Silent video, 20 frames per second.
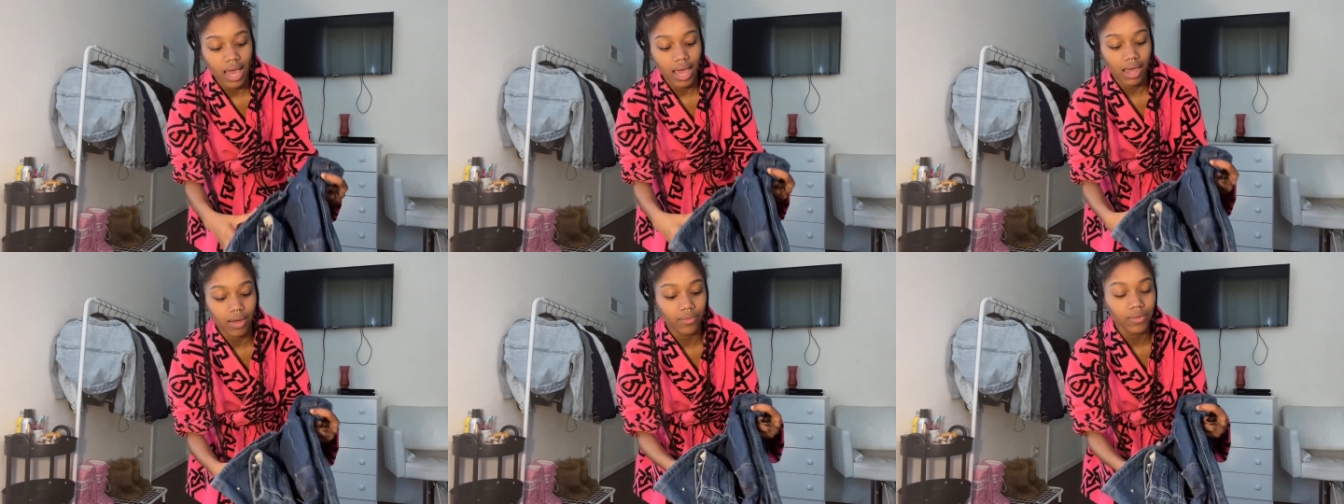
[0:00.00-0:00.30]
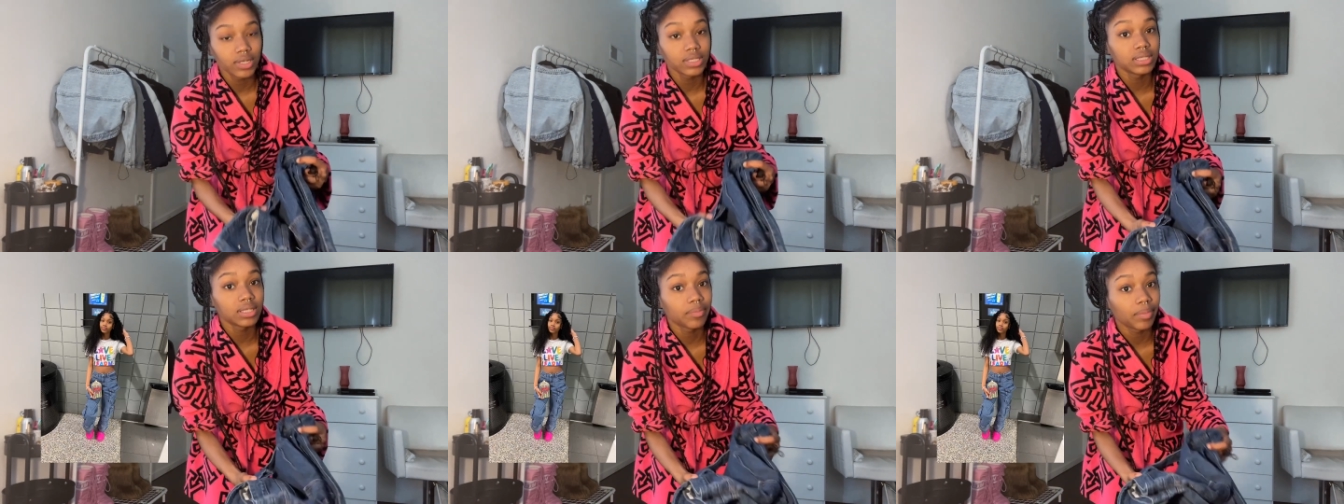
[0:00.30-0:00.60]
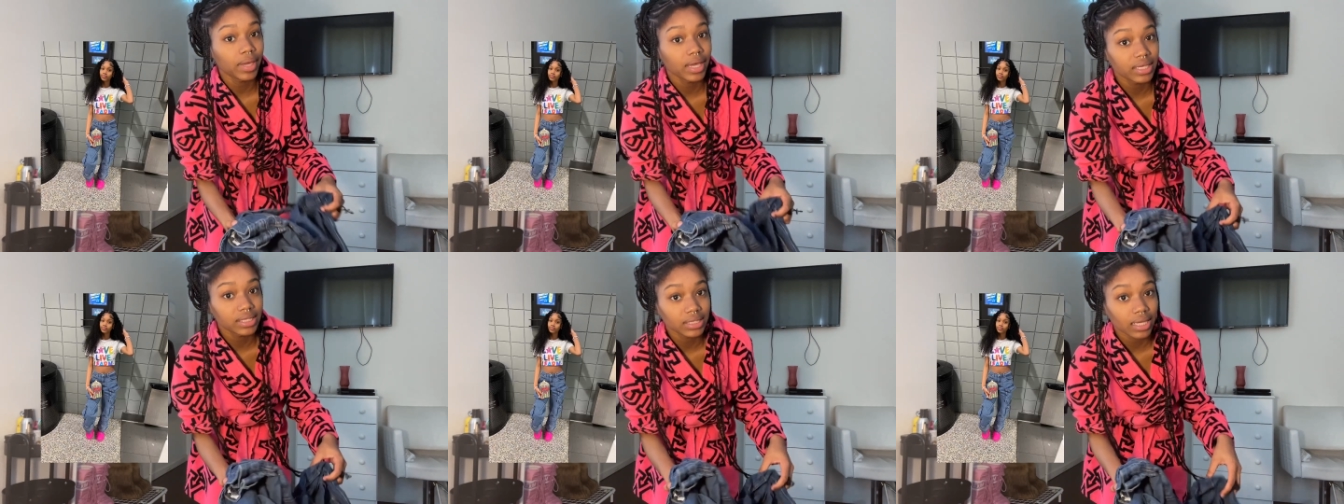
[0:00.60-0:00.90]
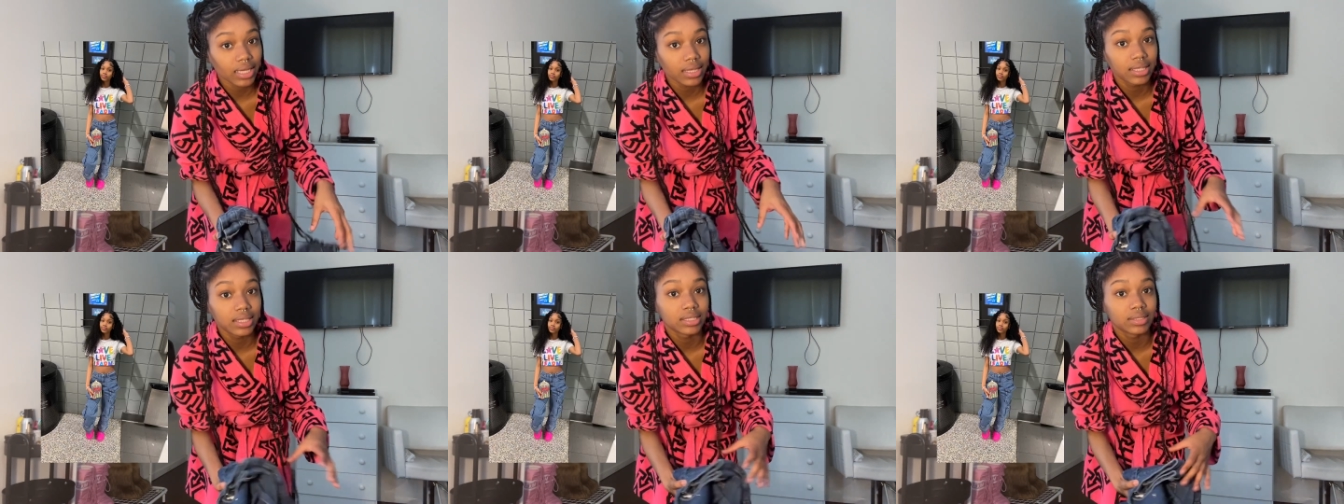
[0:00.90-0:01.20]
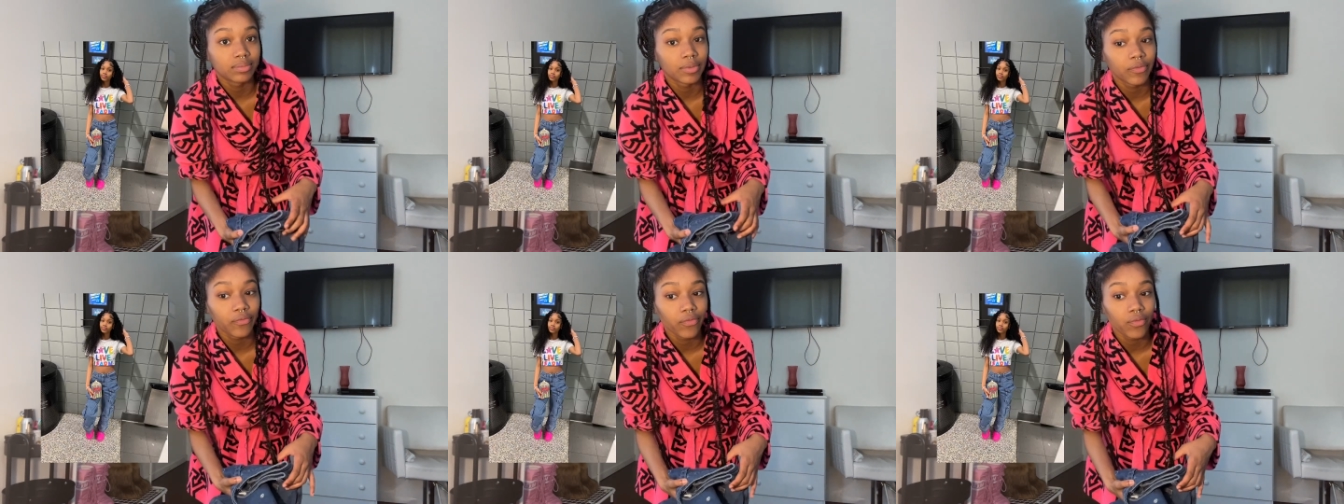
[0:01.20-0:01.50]
i wore some pants like
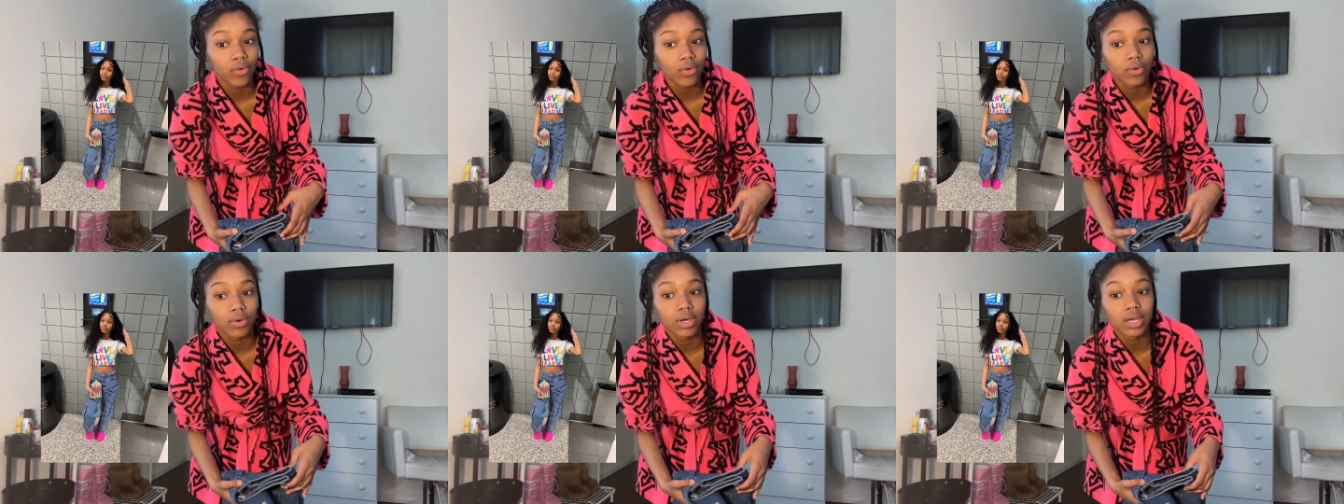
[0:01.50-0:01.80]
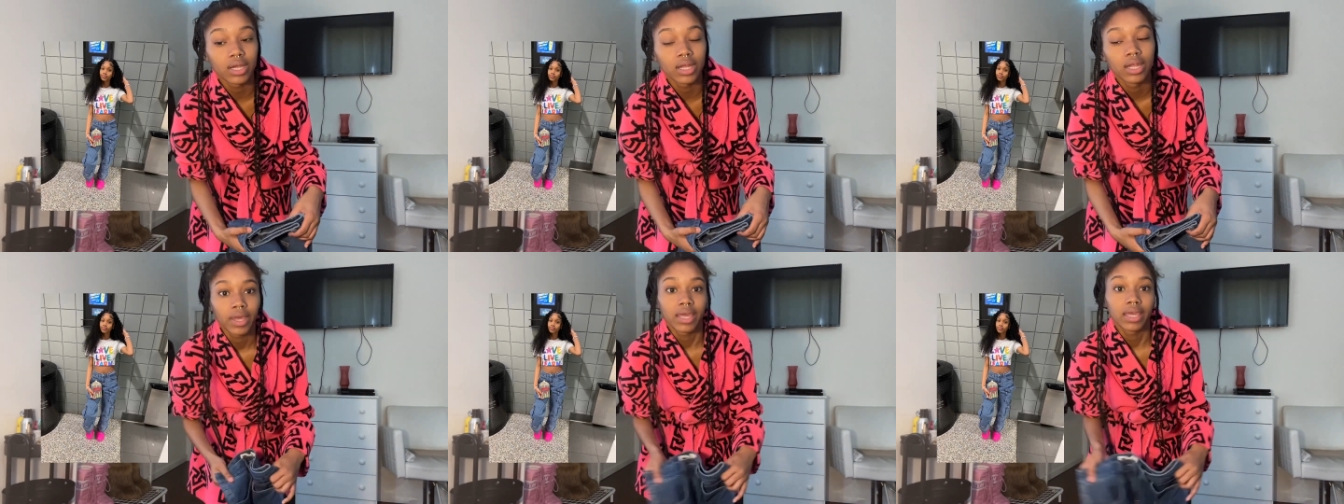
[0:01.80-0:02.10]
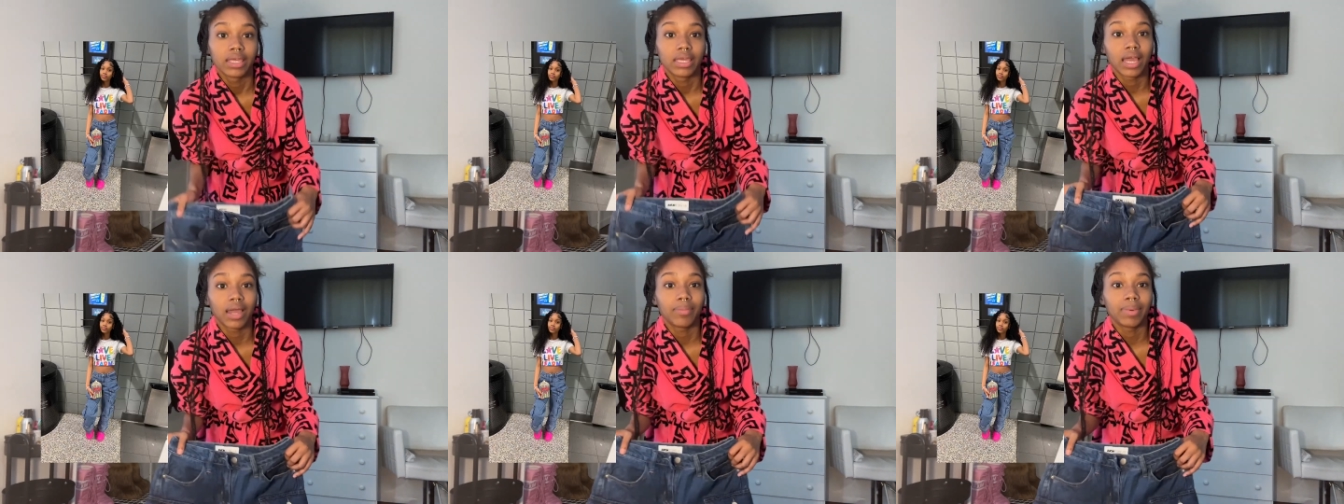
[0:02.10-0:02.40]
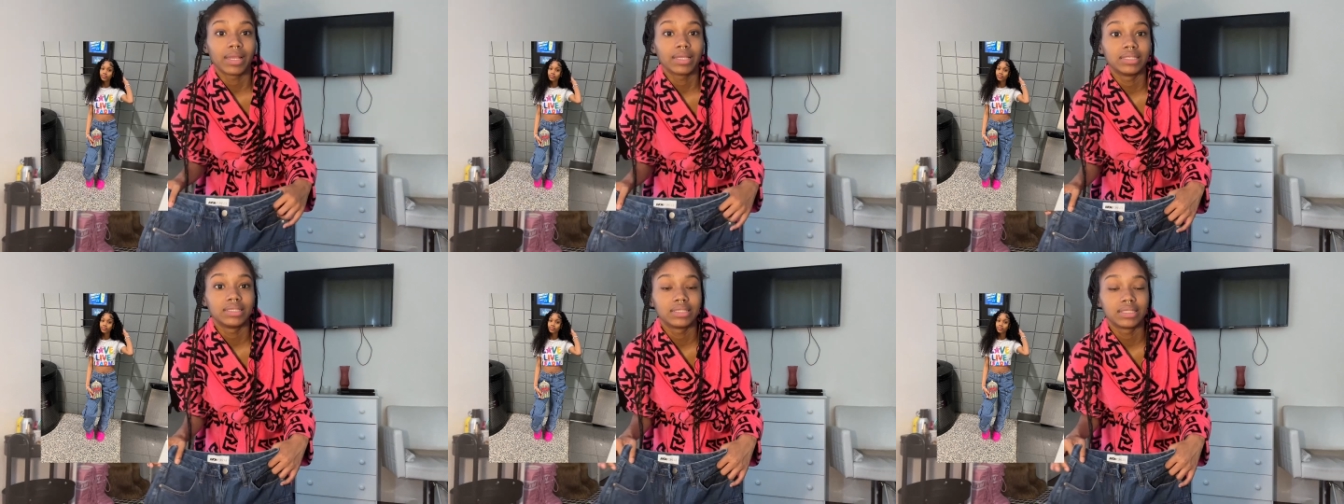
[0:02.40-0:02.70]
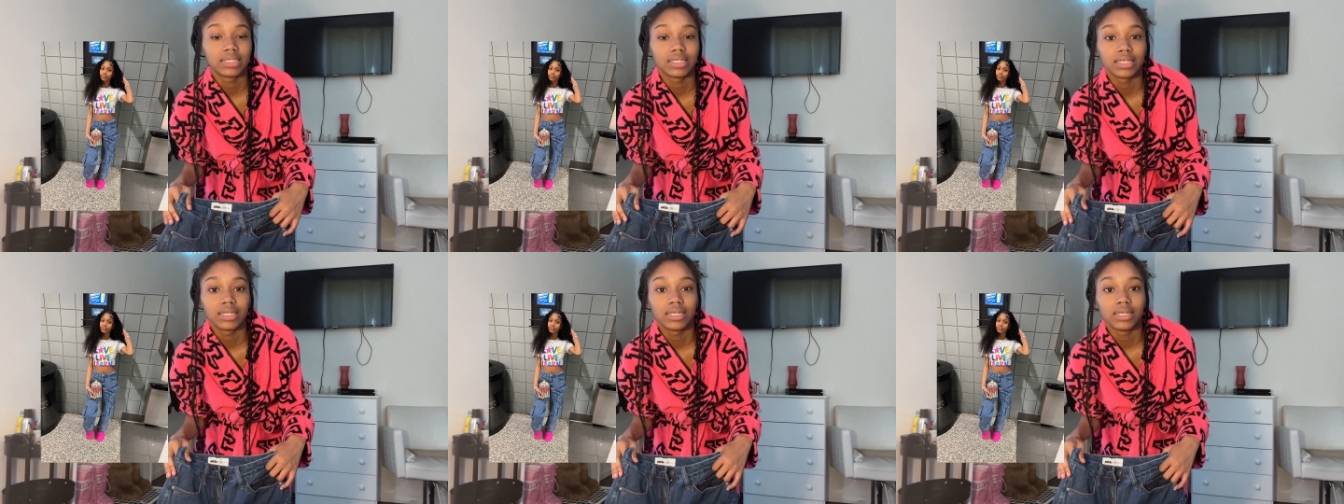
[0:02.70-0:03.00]
this before y'all probably
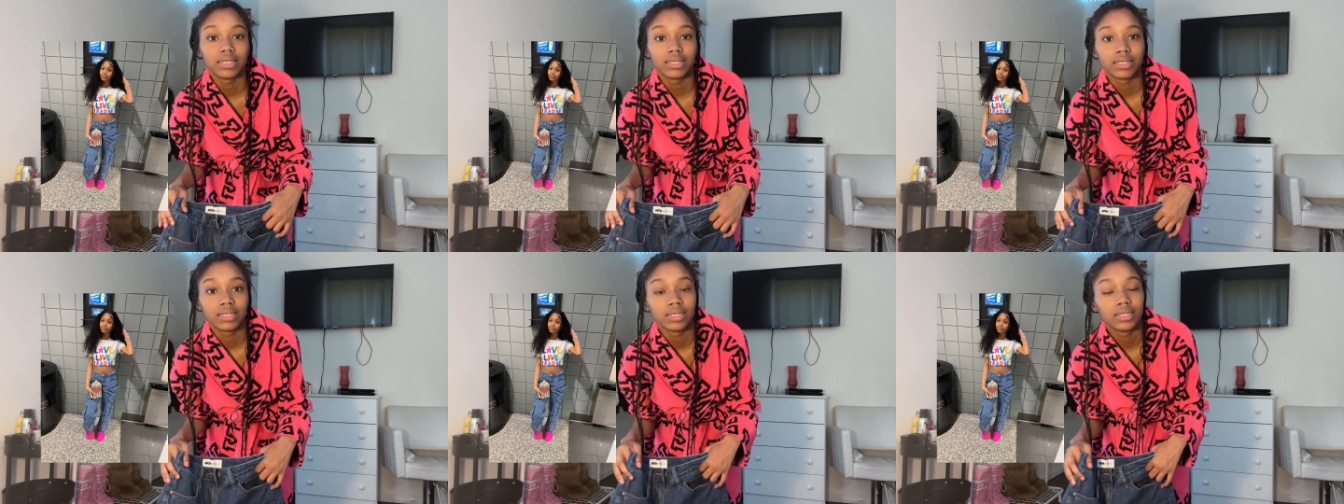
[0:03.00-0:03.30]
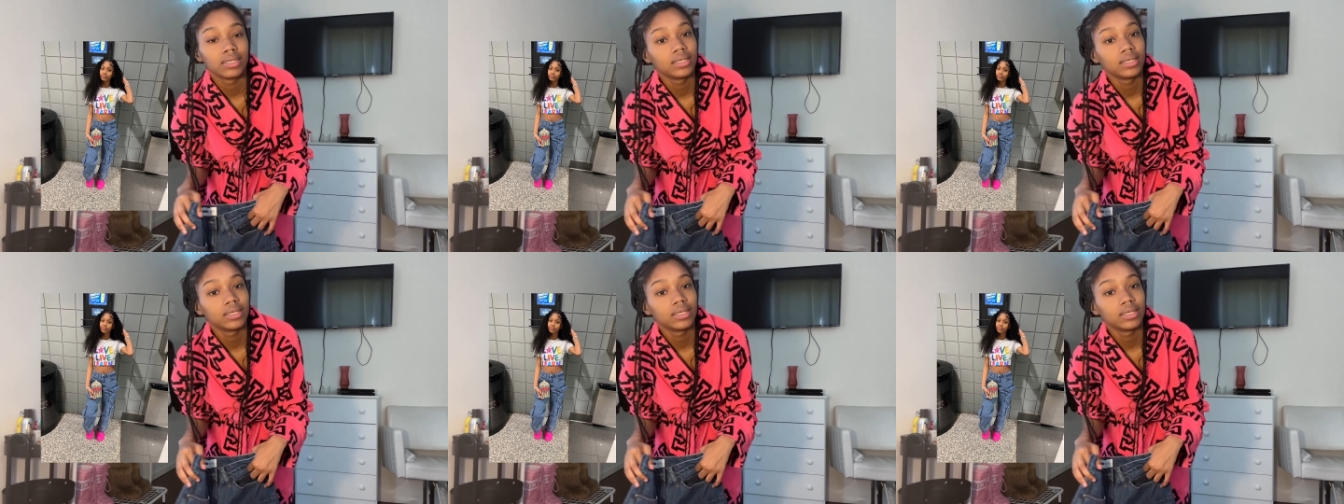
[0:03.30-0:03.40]
seen